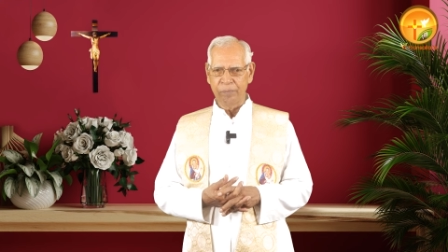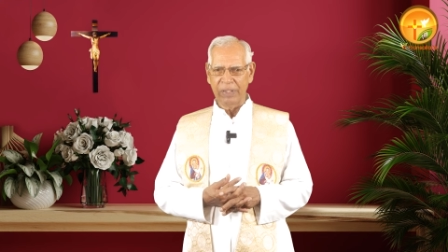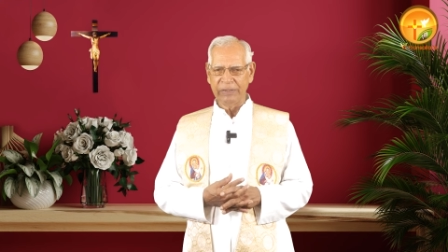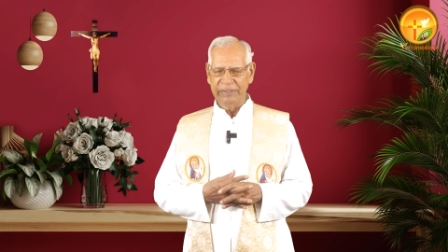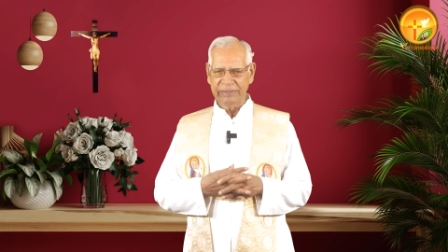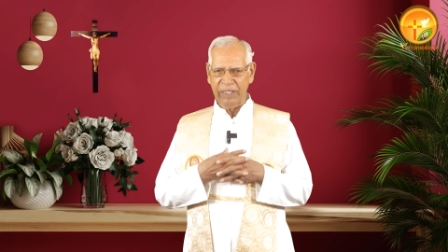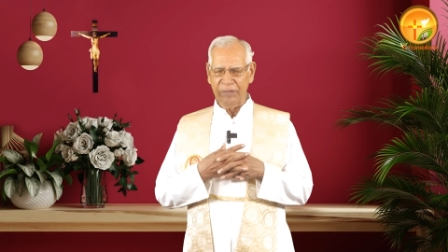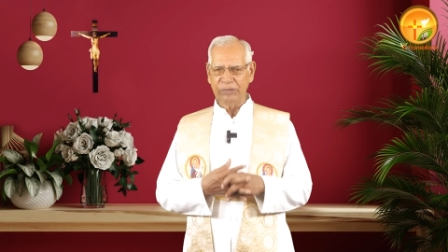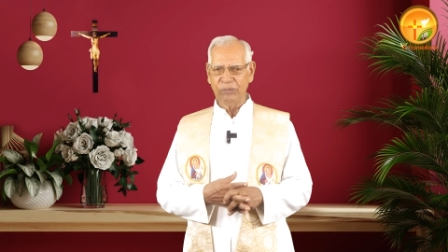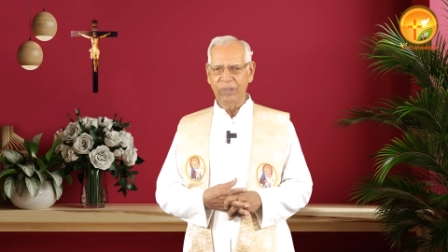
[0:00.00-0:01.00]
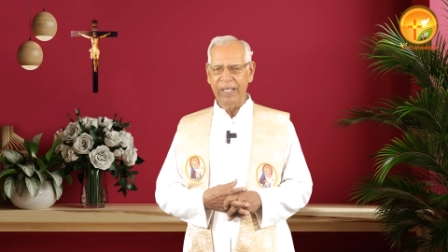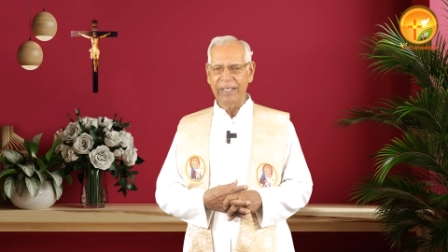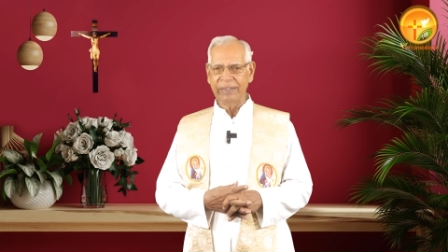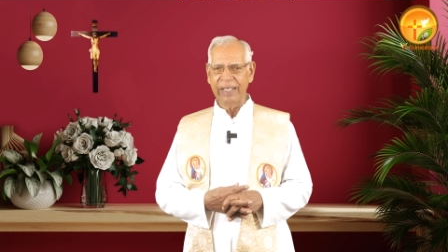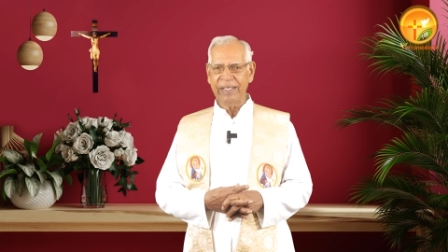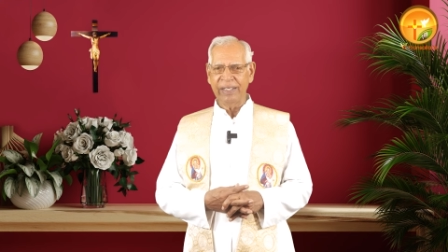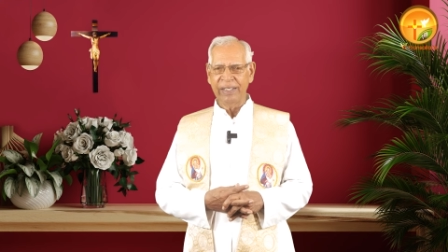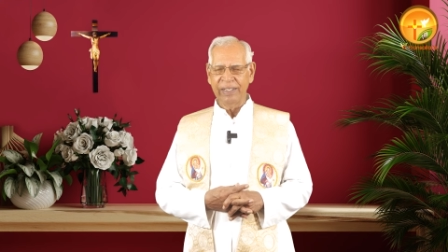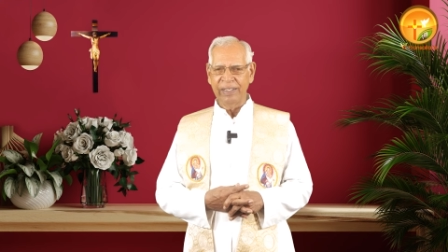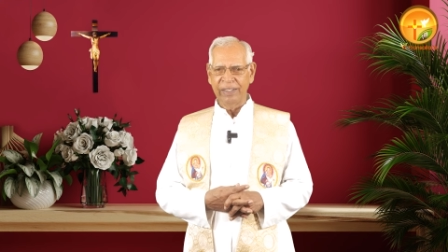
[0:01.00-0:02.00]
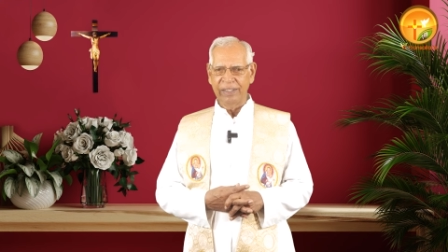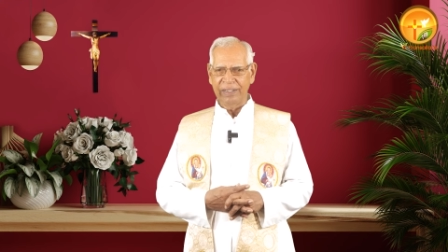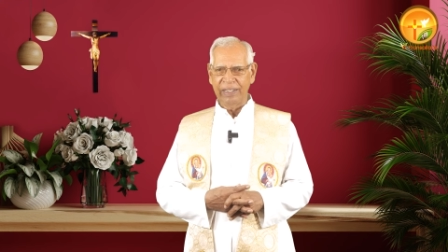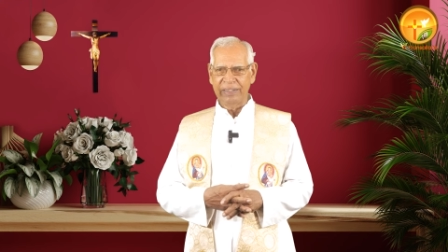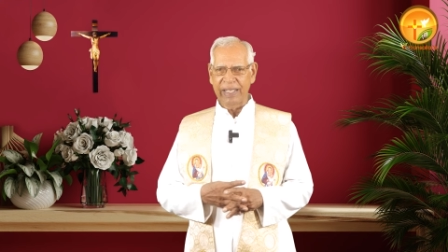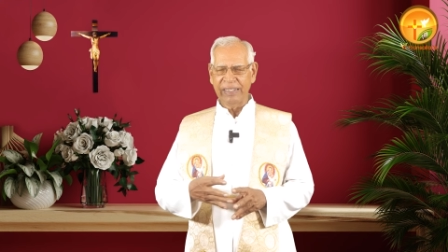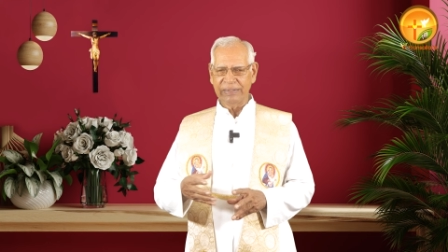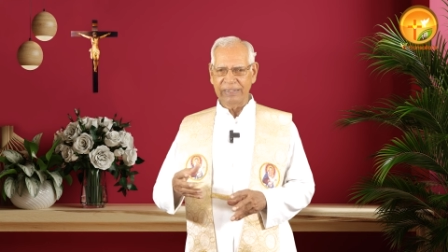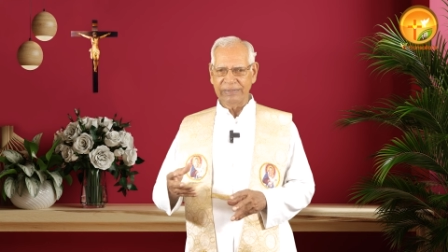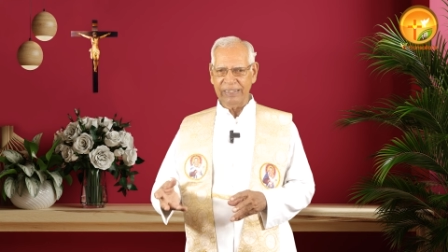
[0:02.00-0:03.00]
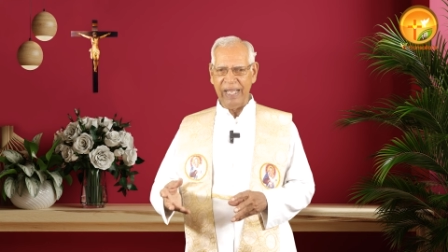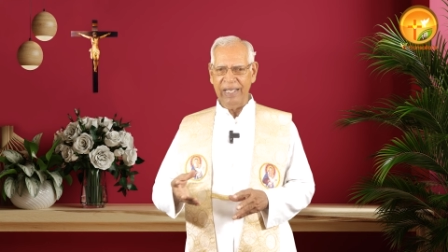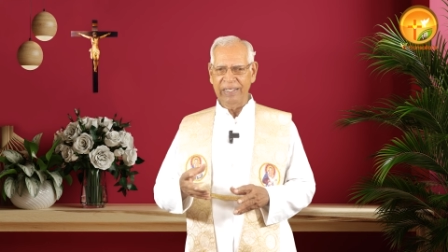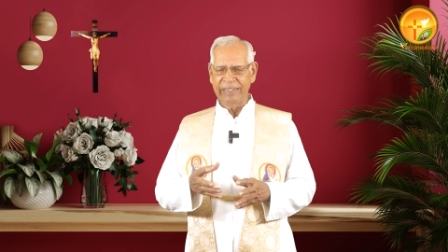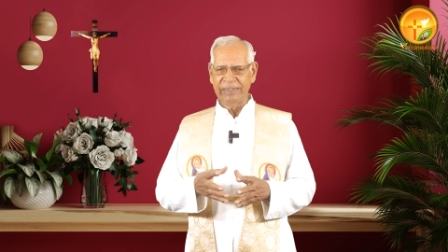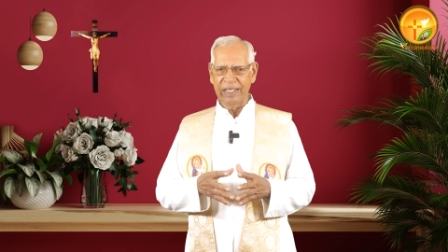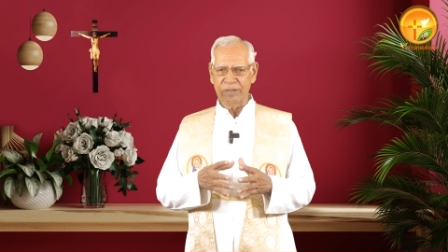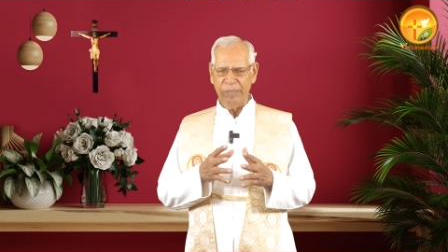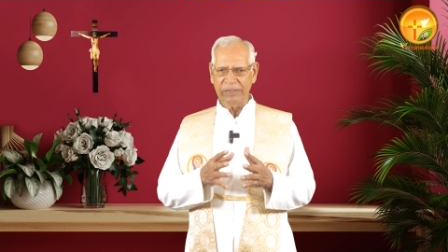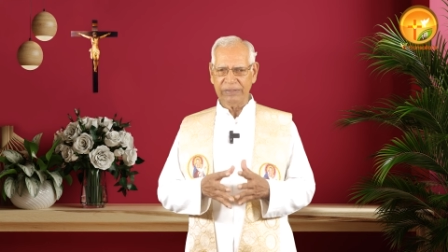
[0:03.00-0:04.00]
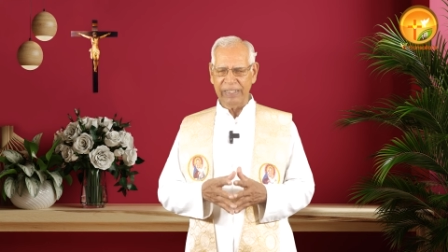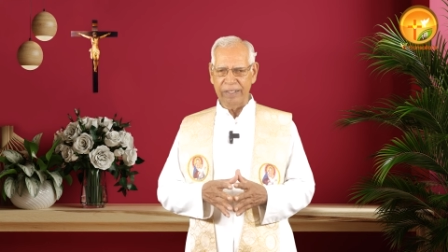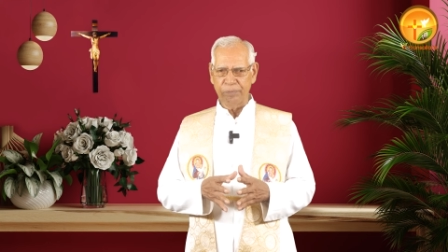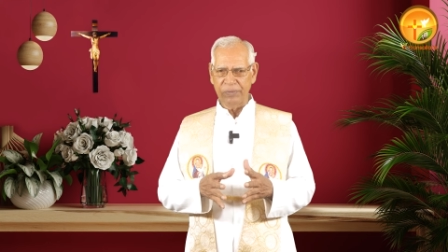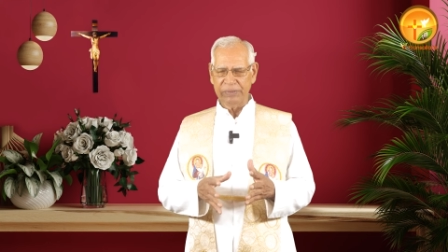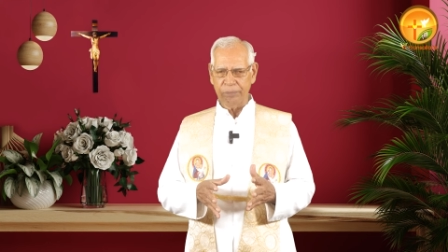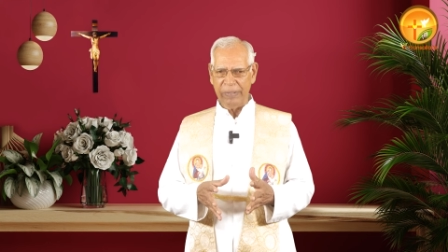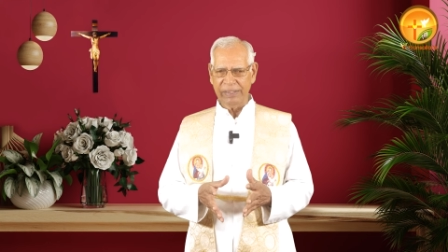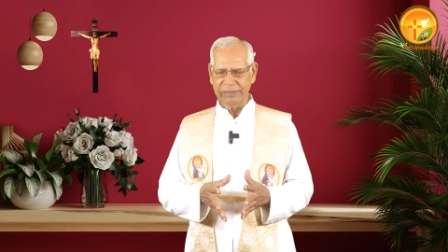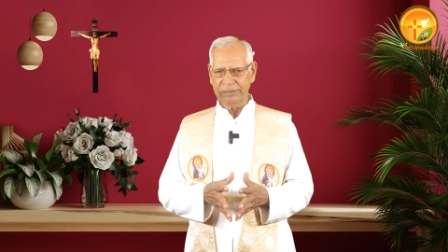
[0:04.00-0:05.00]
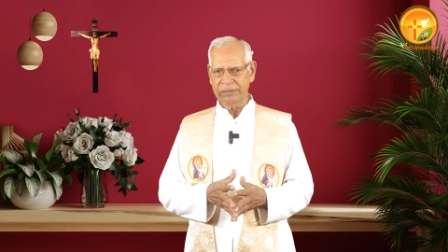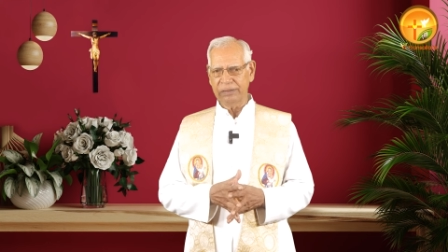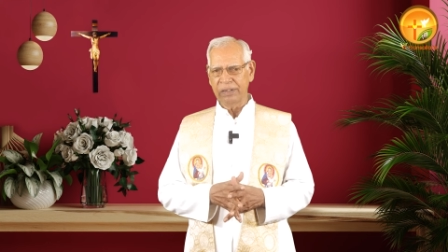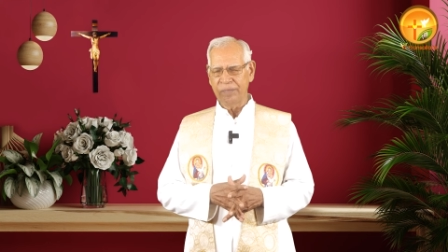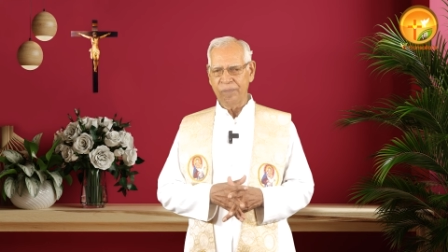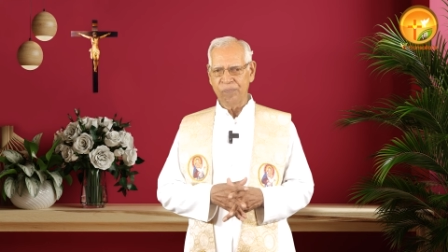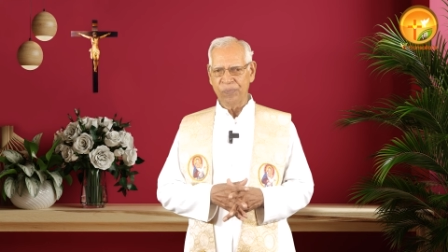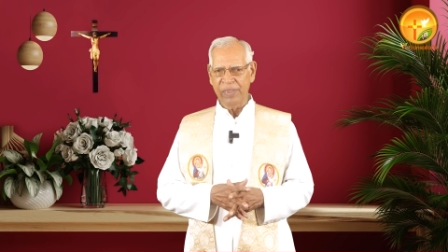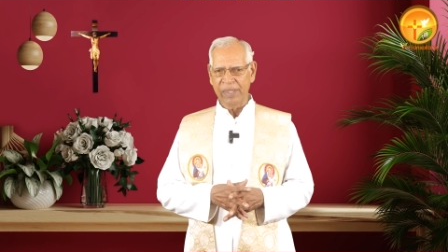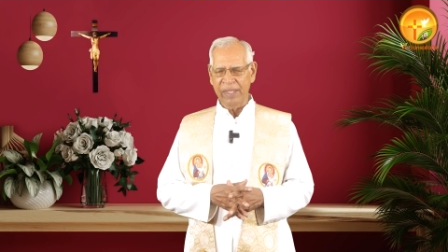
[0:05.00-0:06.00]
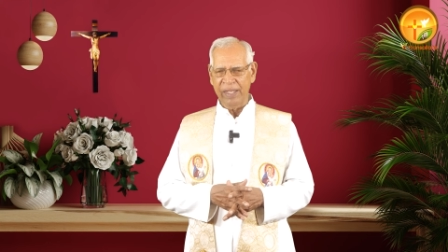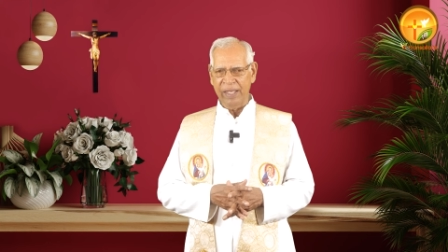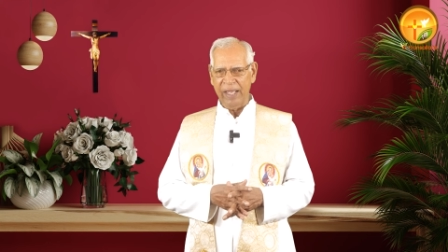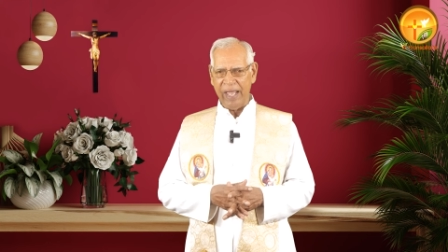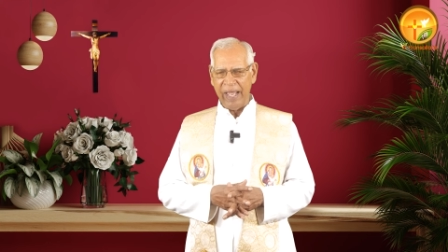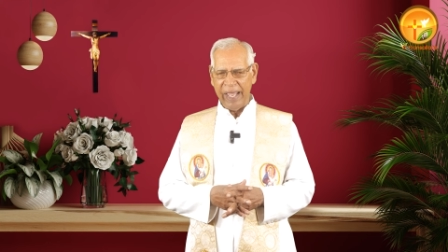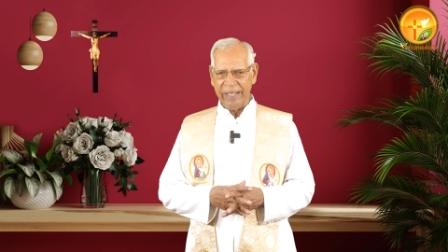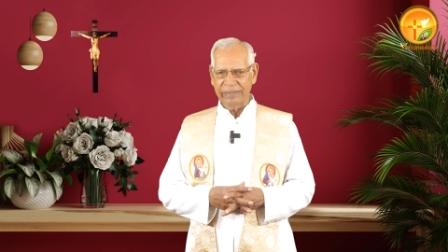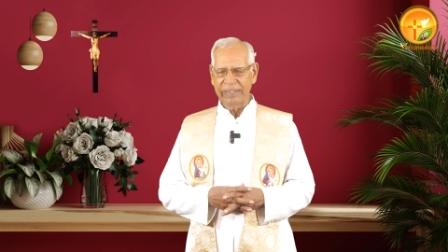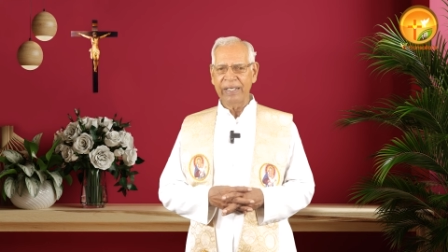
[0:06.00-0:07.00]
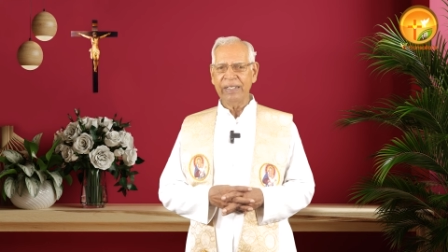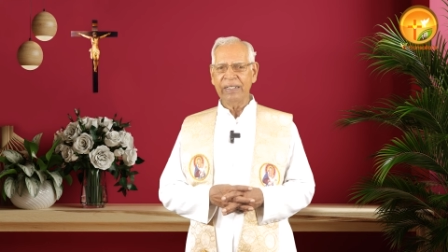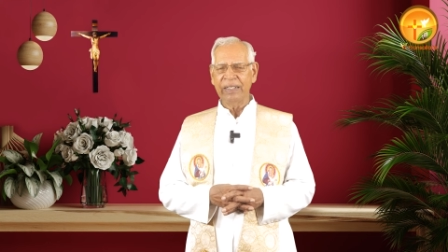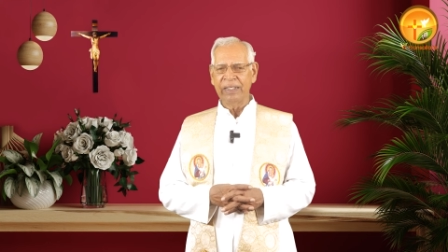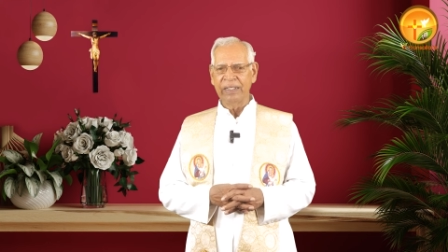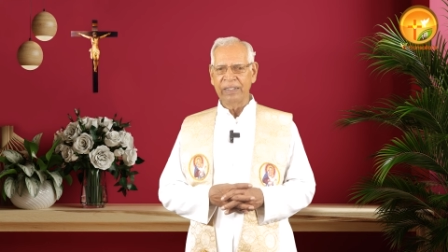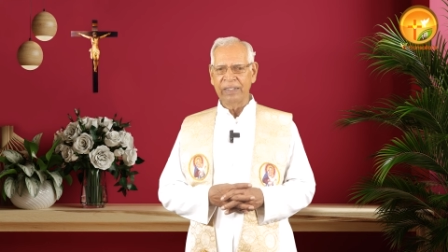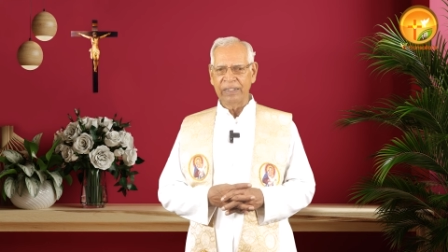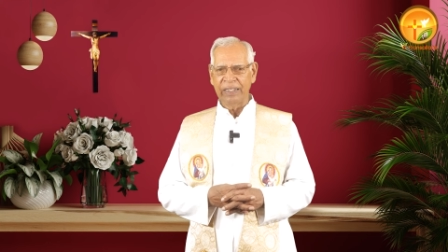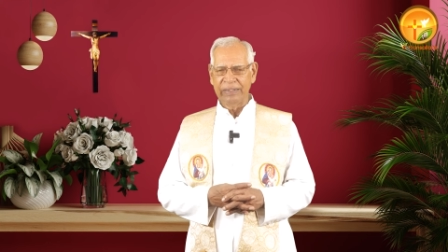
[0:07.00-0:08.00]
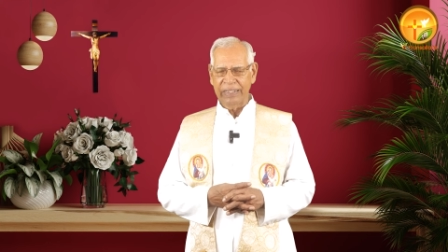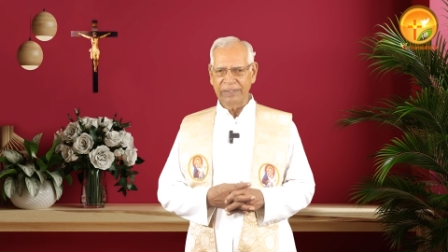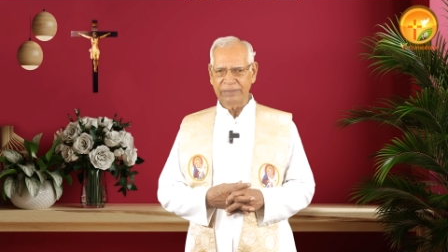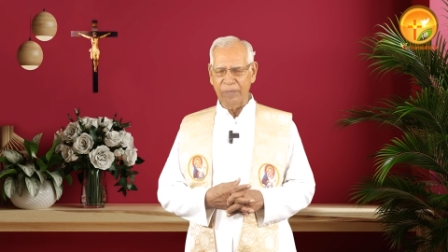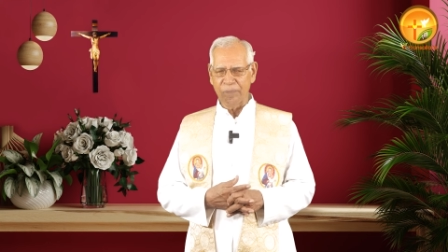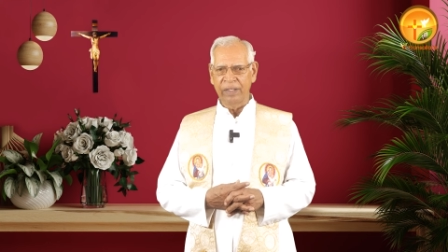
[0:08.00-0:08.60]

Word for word: But Jesus understood, and then he takes a child in their midst and puts, places and then he tells them,